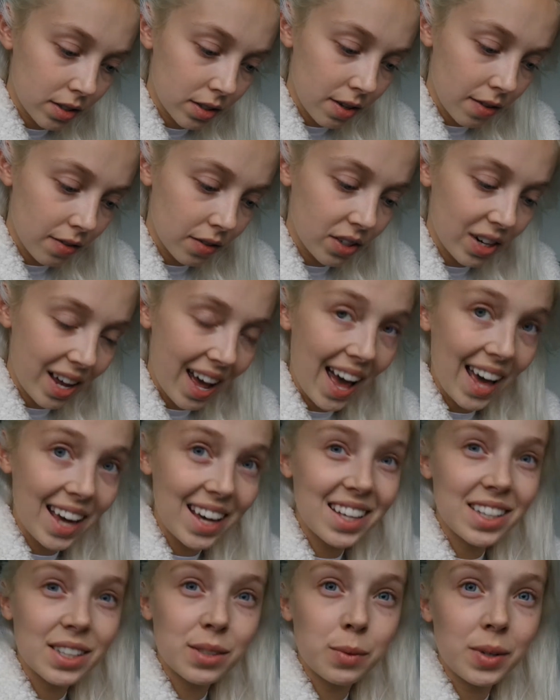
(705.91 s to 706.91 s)
7,
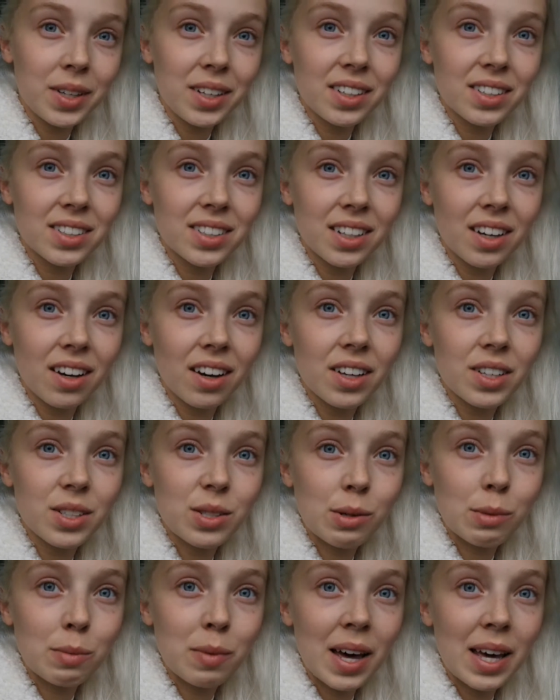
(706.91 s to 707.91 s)
8 weeks ago.
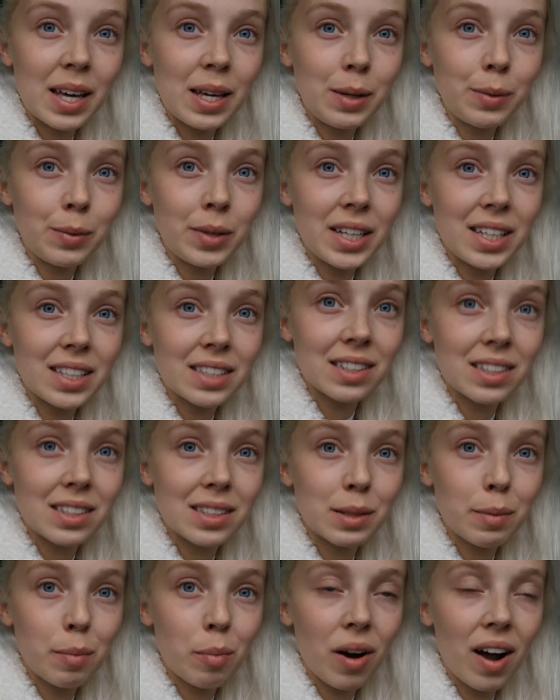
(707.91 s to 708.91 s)
So I'm 8 weeks
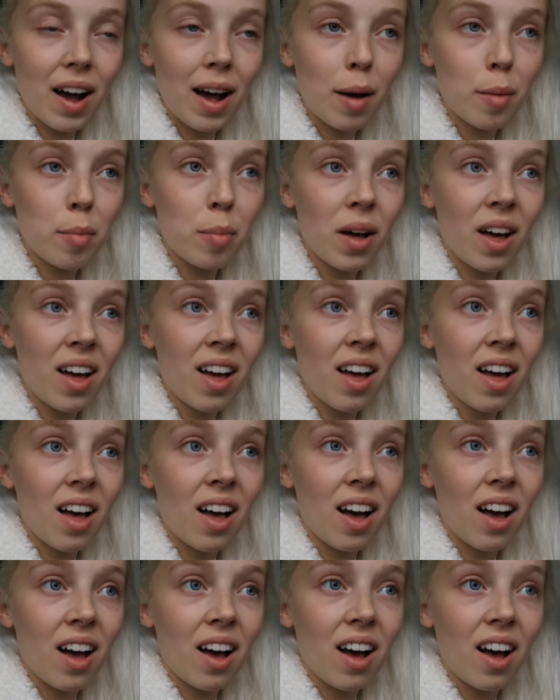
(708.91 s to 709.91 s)
into prep.
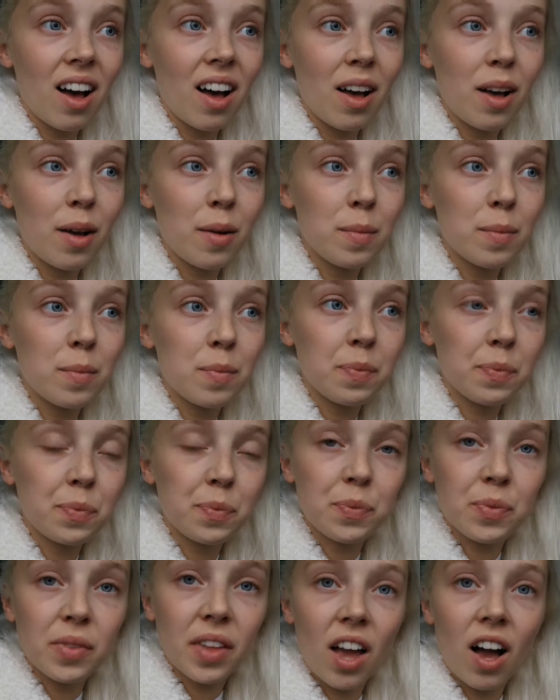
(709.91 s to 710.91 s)

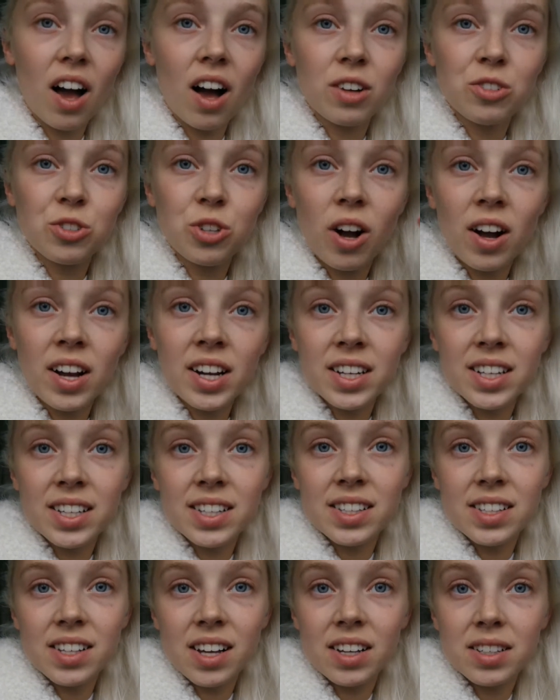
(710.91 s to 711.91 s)
I'll try and
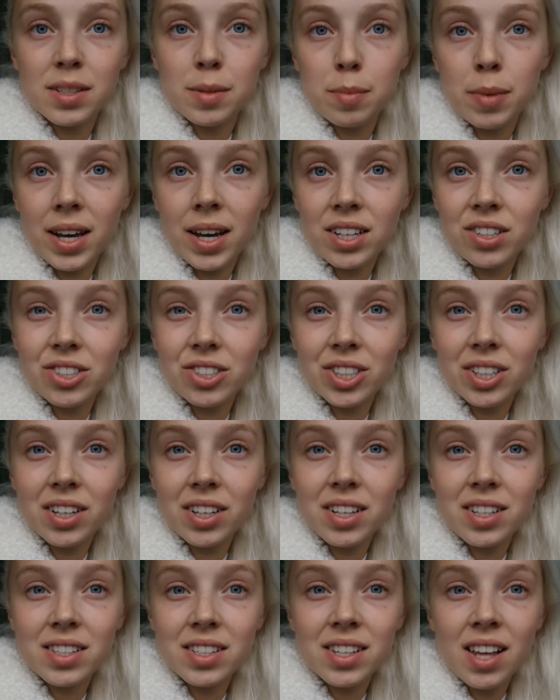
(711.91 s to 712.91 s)
insert some
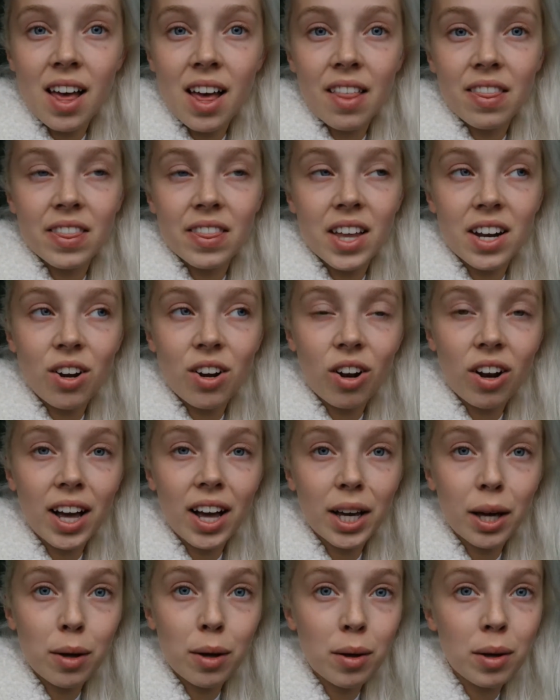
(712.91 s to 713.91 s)
pictures. They're not
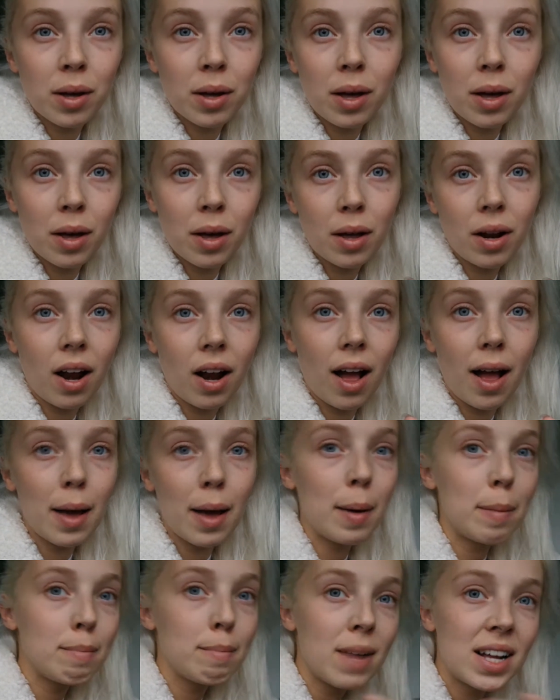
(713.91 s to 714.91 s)
like
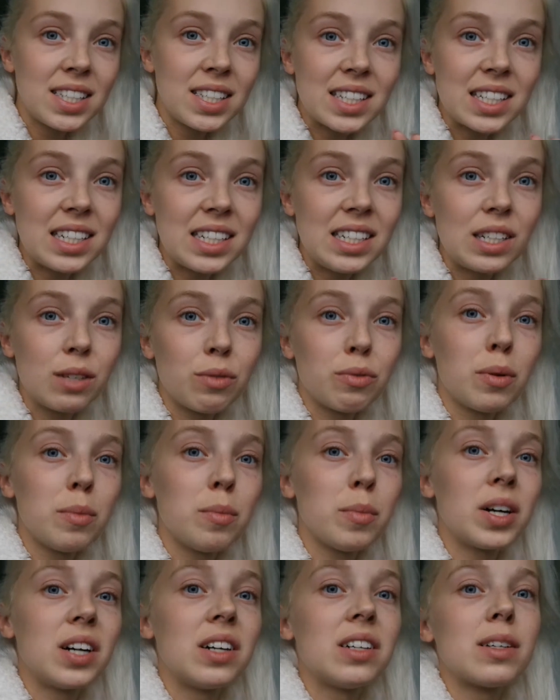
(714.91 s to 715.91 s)
immensely
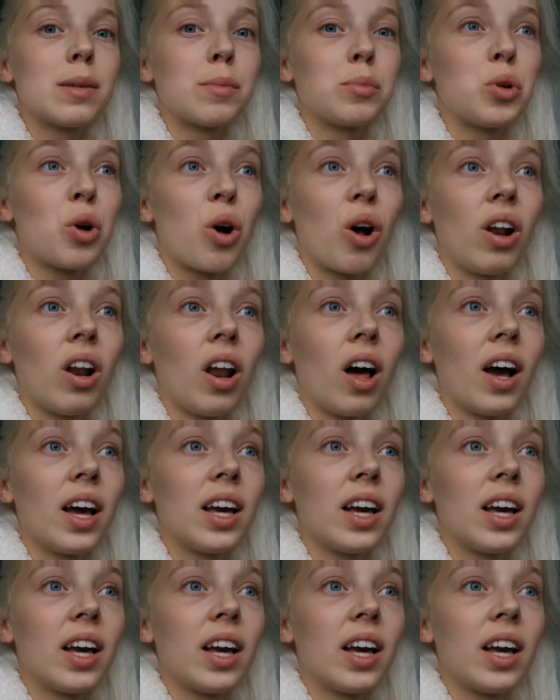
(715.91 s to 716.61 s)
different because I'm not